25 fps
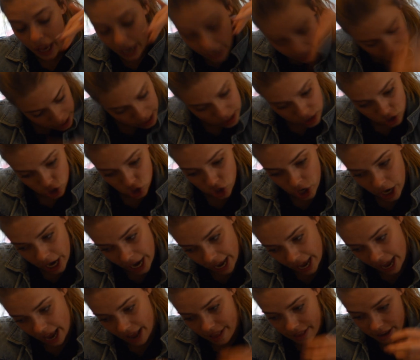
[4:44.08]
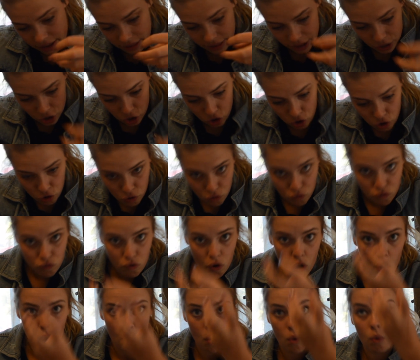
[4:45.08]
in a tree, and then, like, you
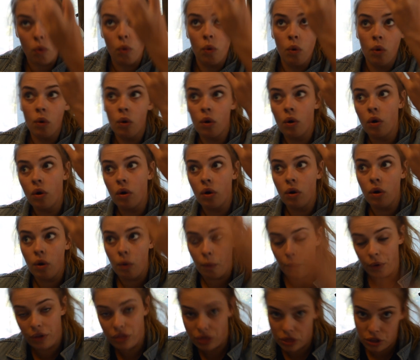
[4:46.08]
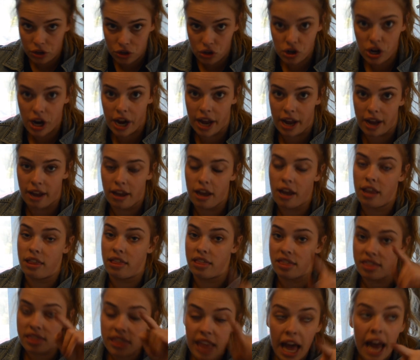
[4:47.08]
grow with the tree,
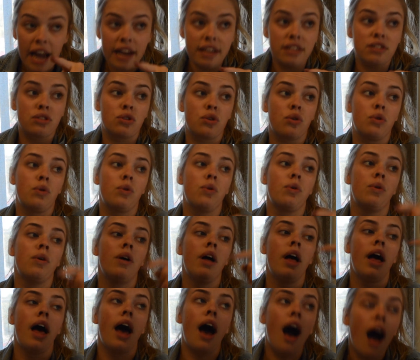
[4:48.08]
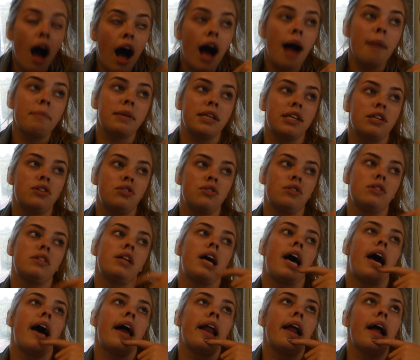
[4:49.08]
and that is cool. I'm gonna do
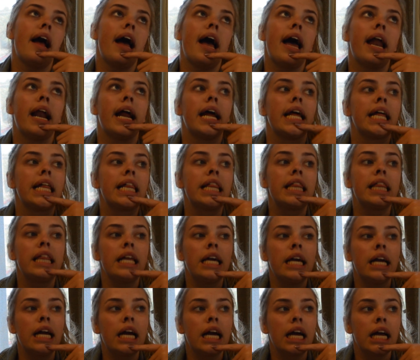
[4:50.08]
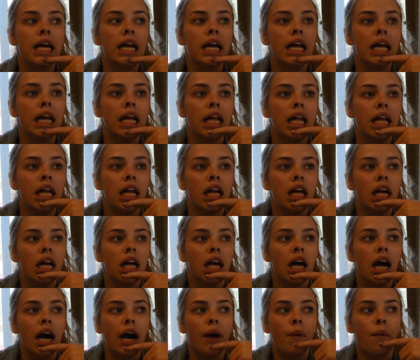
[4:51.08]
that, and I think
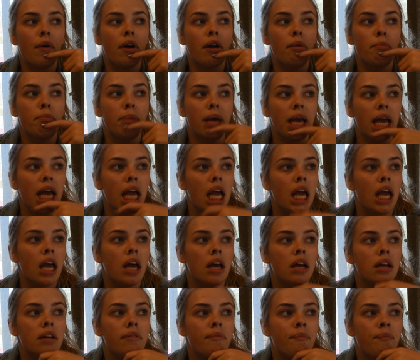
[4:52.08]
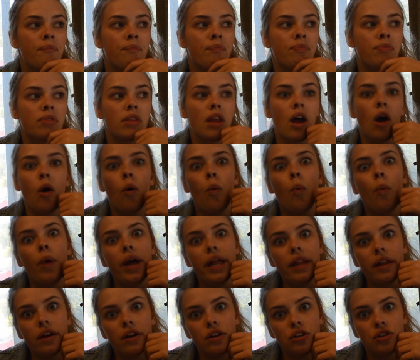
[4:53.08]
I want to be a
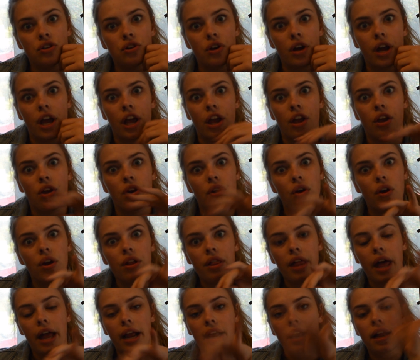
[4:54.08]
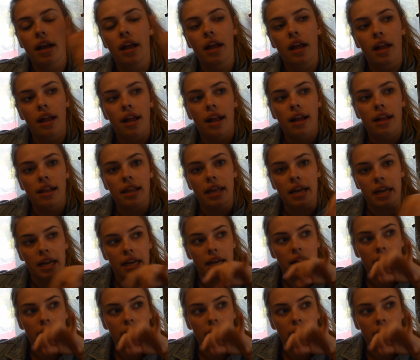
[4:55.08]
willow tree, you know, like a